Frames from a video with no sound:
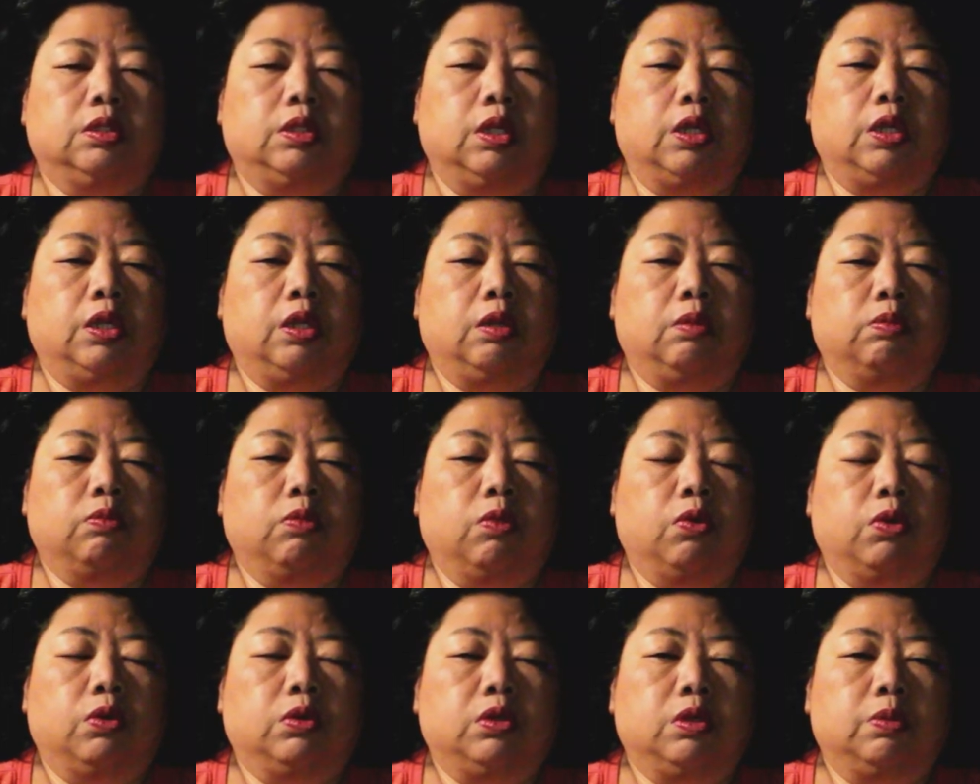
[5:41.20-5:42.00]
Danny
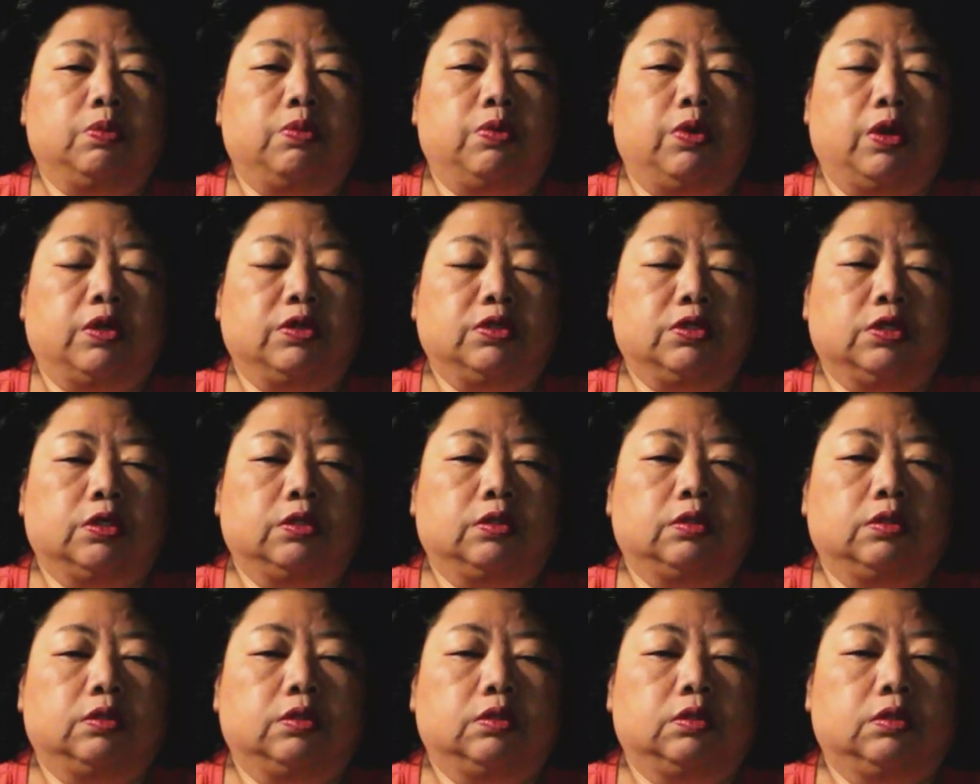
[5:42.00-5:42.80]
more
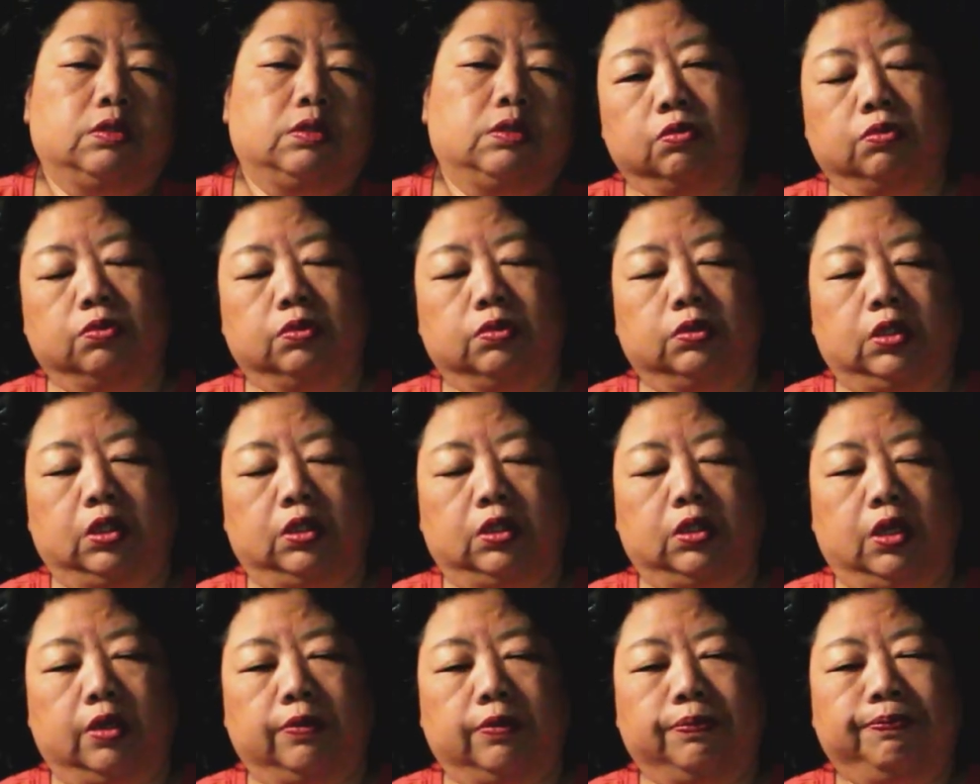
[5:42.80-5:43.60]
depression. Who
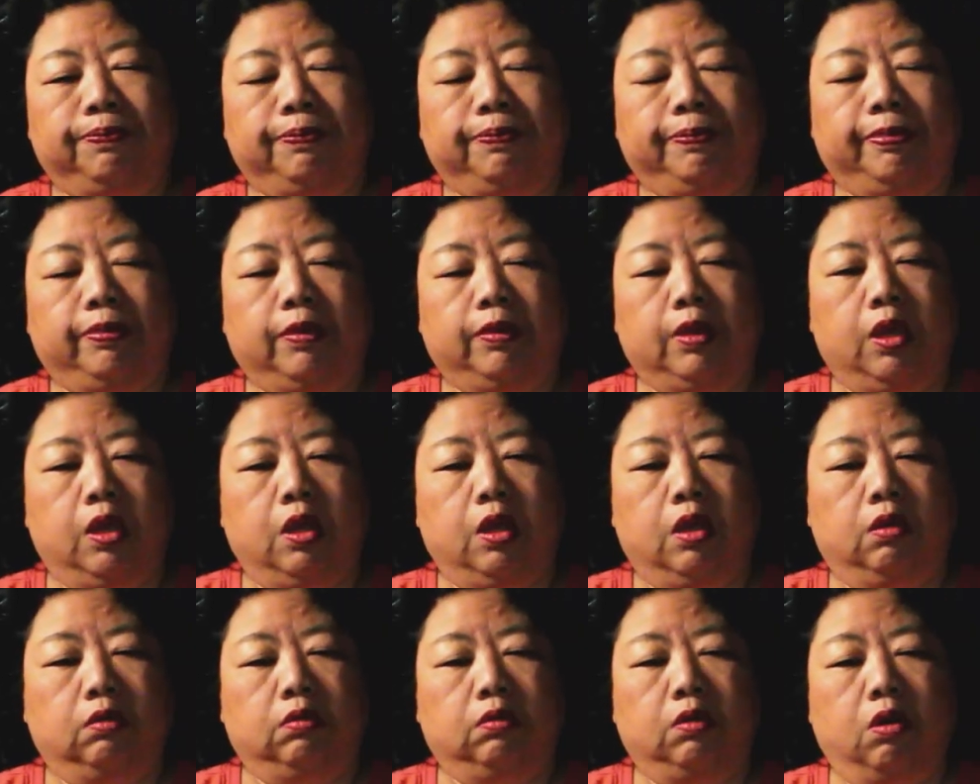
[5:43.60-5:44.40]
did that?
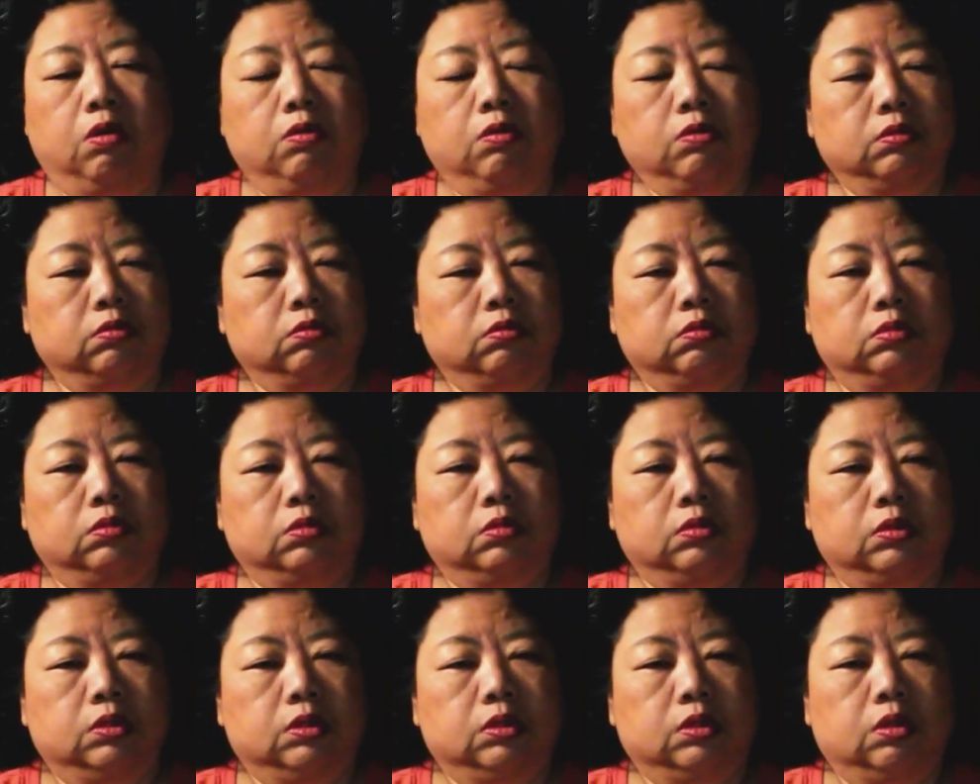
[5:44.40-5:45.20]
No,
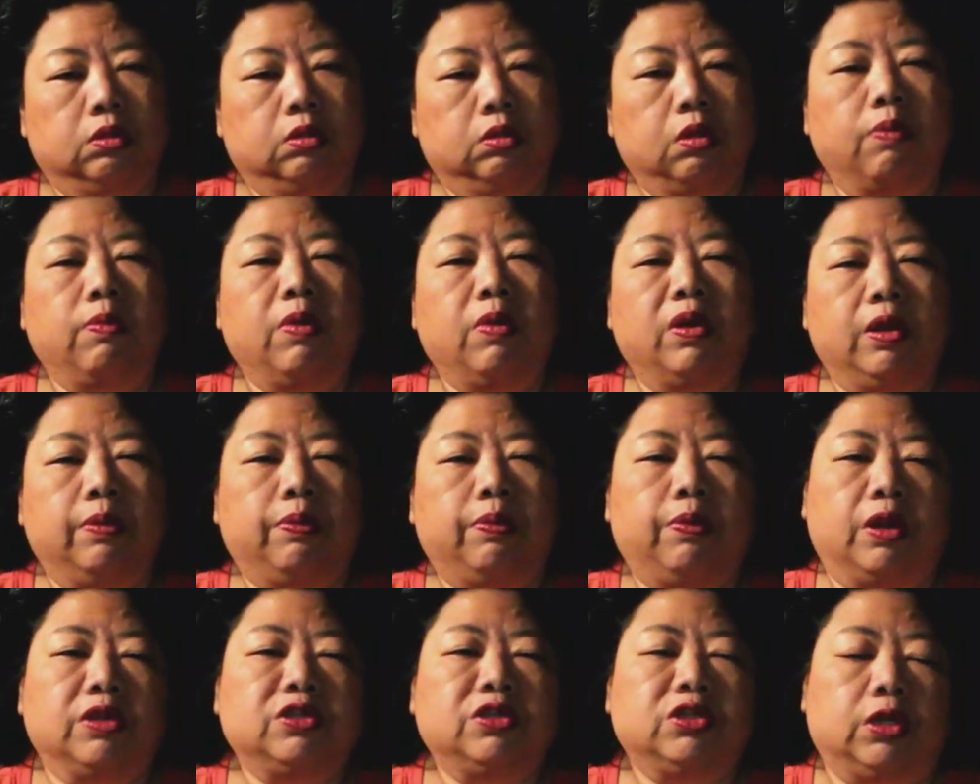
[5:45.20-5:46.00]
come on
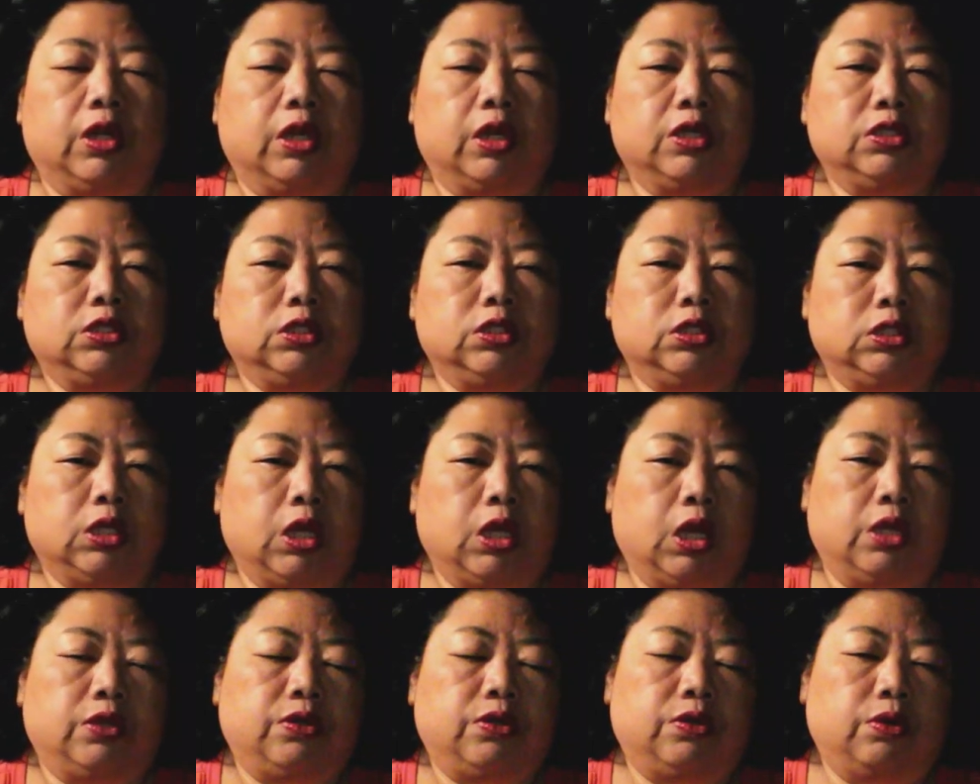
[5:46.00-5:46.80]
depression. Actually
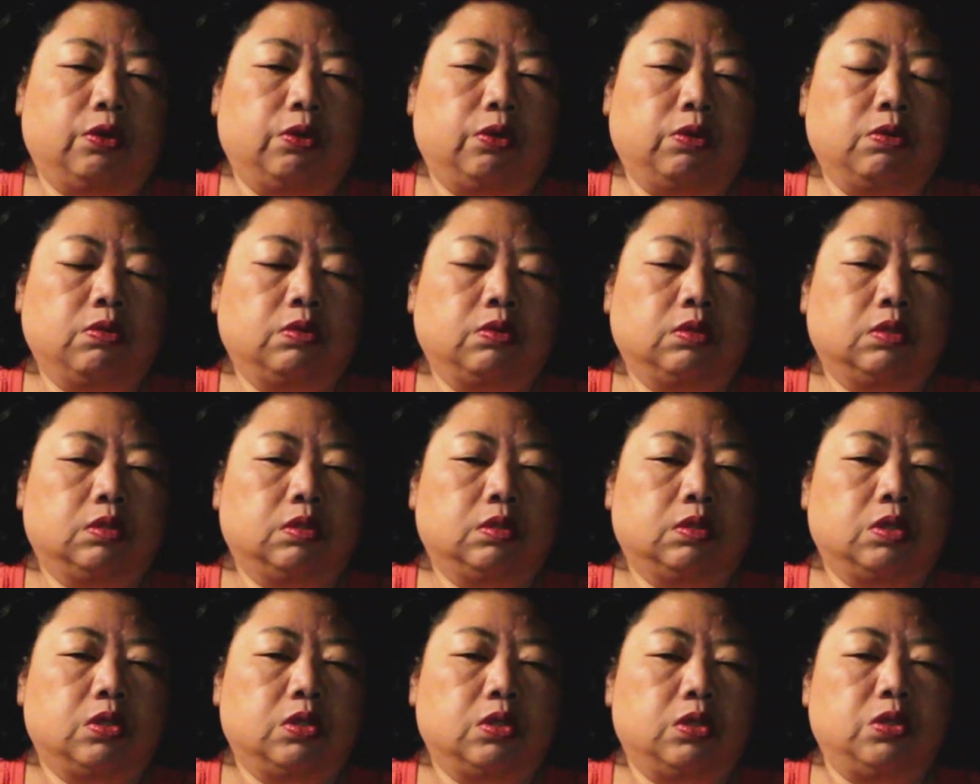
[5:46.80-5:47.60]
not, you know.
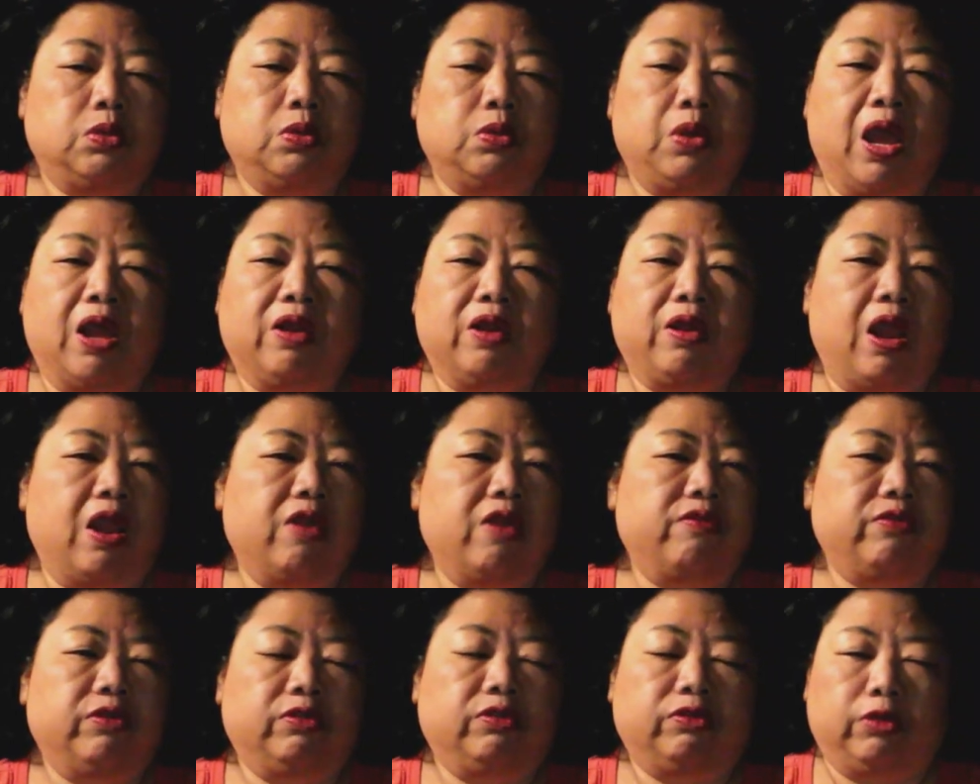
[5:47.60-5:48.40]
You had
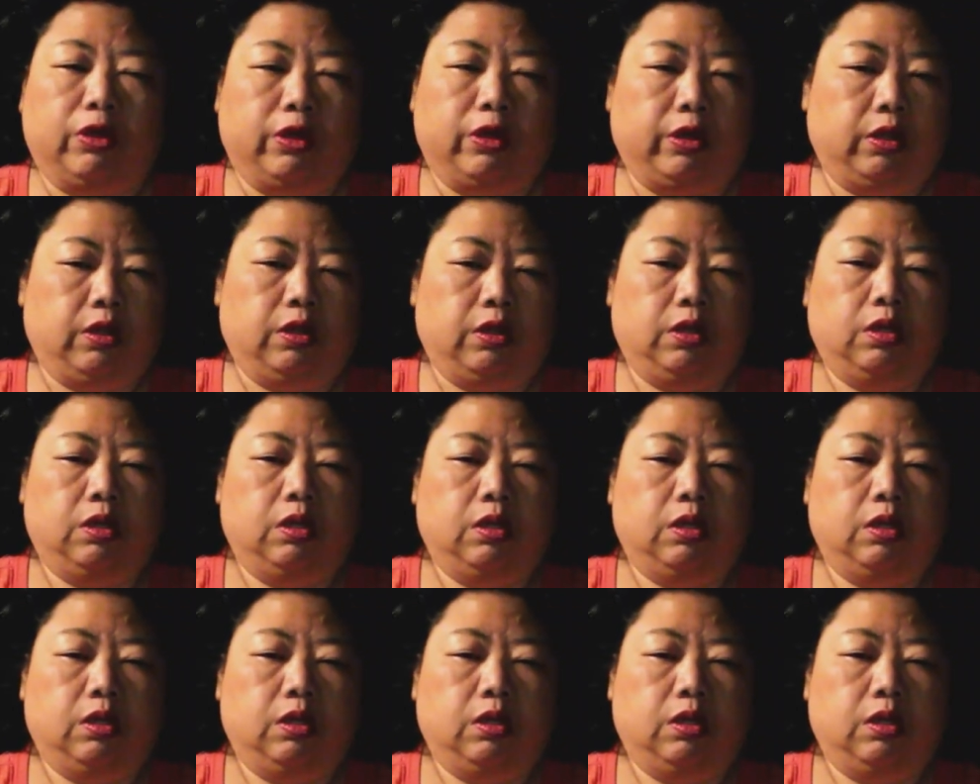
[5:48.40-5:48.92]
everything.